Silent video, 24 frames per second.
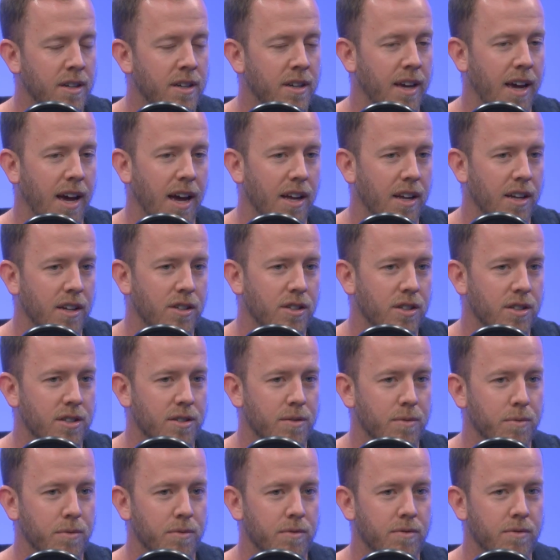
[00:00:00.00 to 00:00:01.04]
yeah,
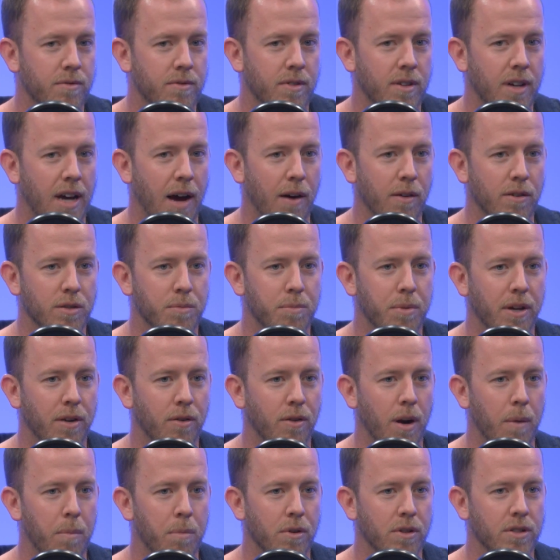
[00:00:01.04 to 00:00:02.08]
I was being
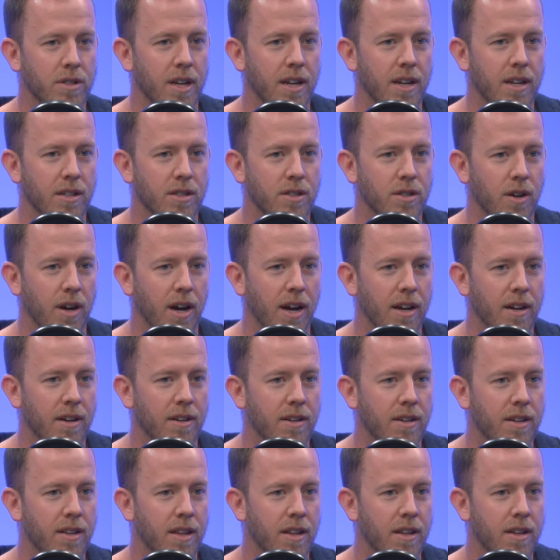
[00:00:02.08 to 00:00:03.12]
represented, so I had
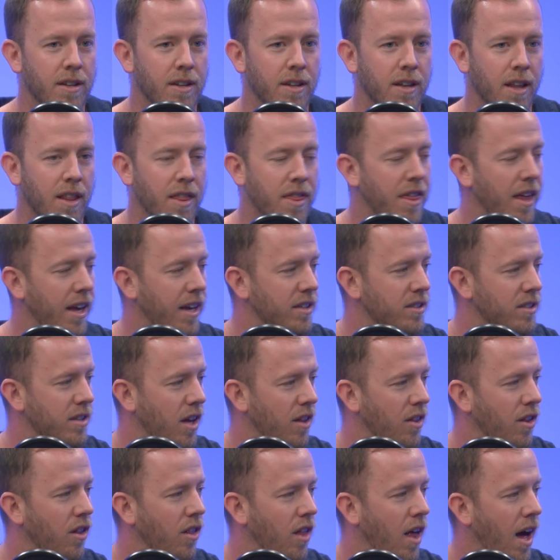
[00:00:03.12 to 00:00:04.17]
things
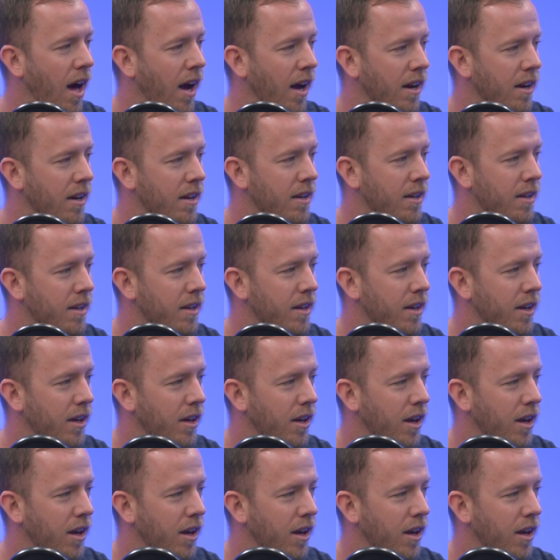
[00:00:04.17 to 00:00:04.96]
on the line, you